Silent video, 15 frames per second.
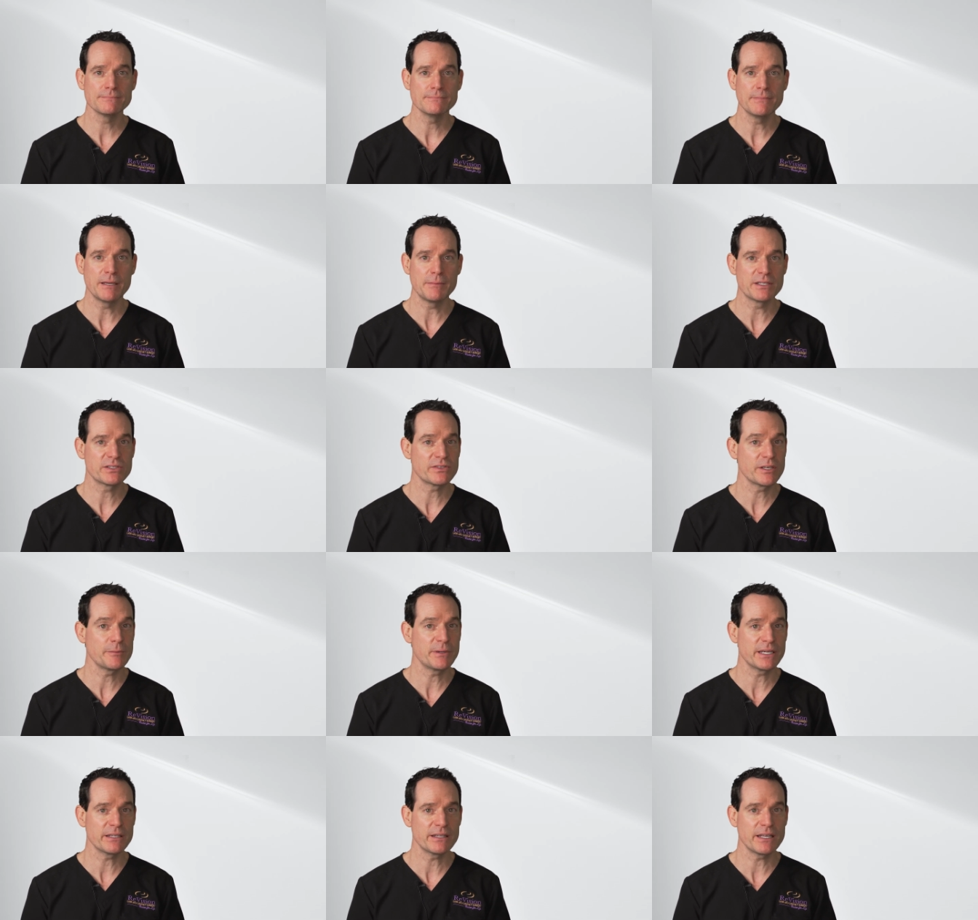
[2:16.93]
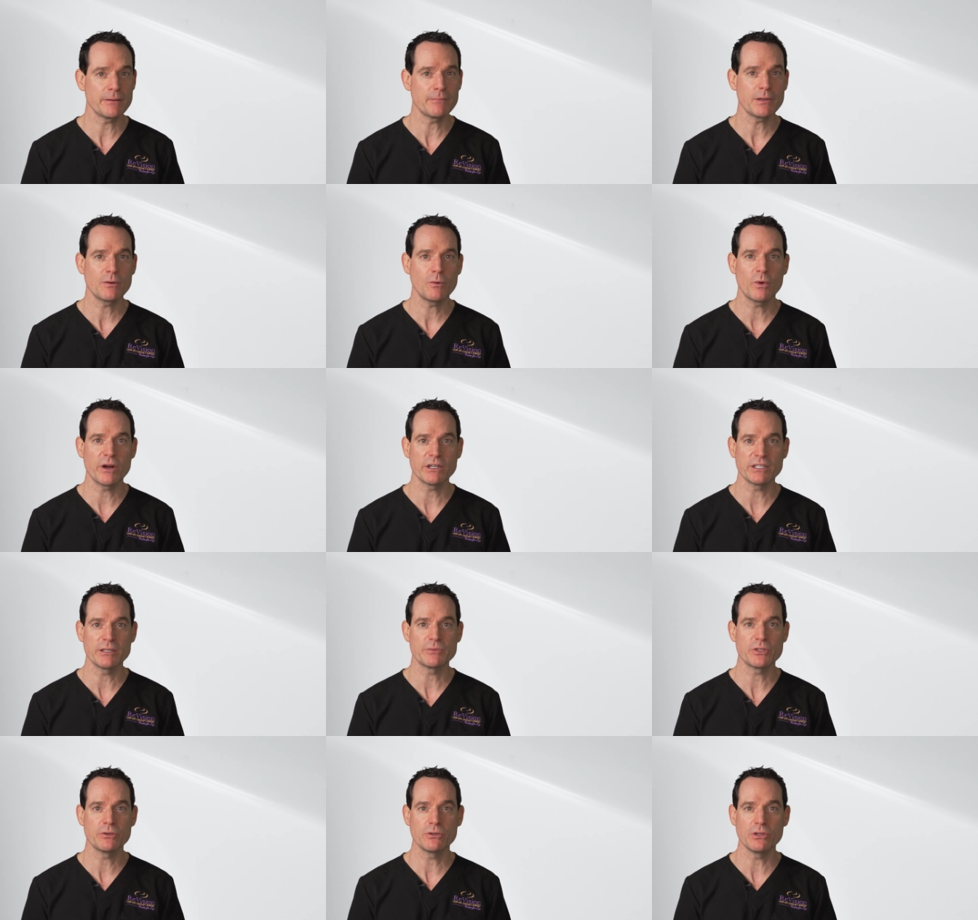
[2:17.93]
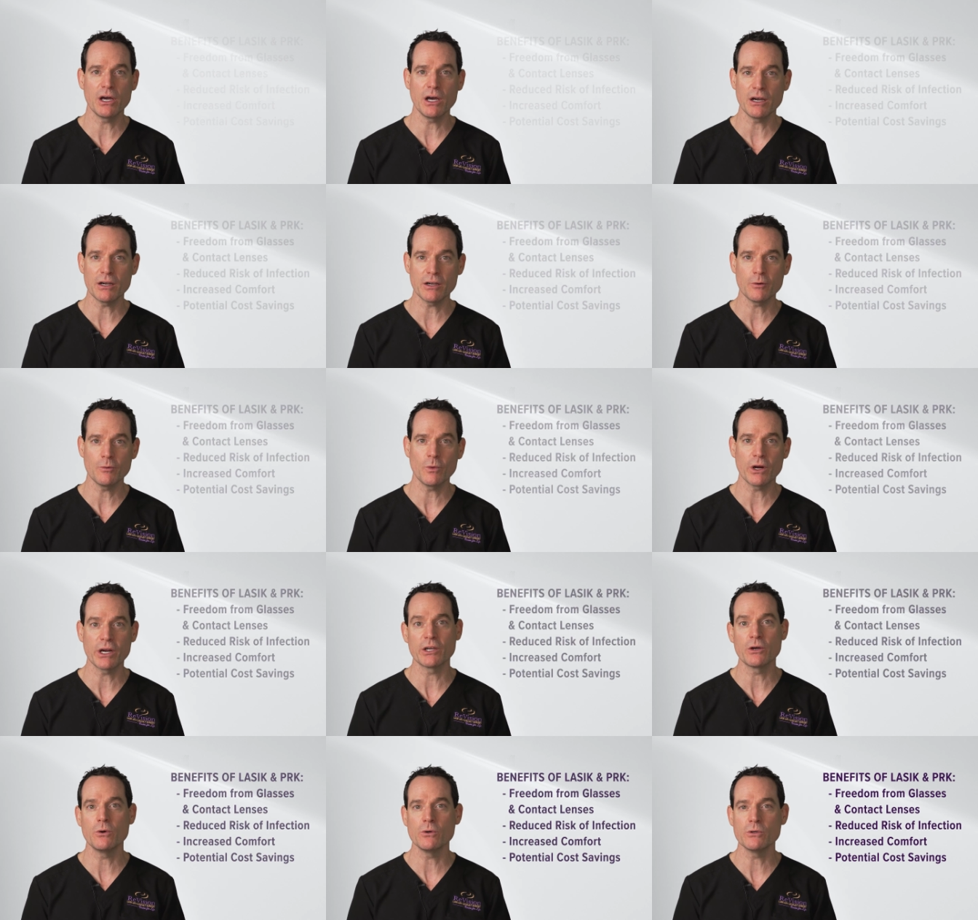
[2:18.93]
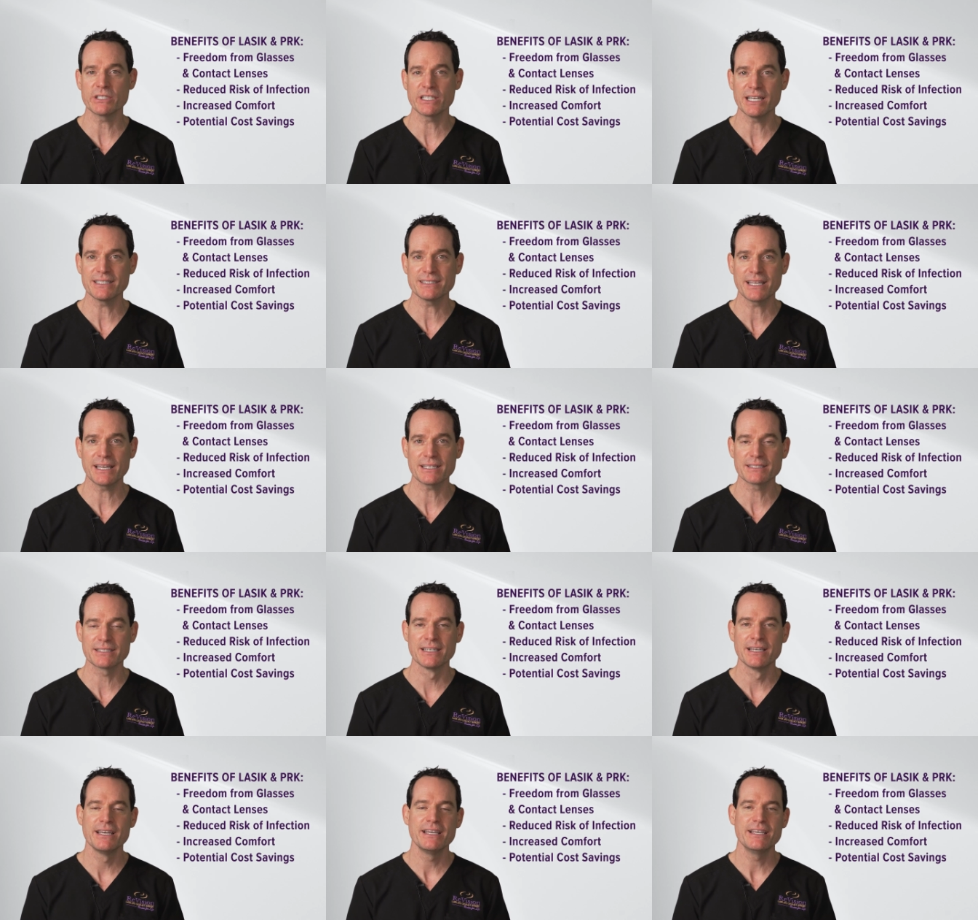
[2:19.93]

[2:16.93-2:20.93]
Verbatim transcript: maybe sleeping in them, wearing them too long, wearing old contacts,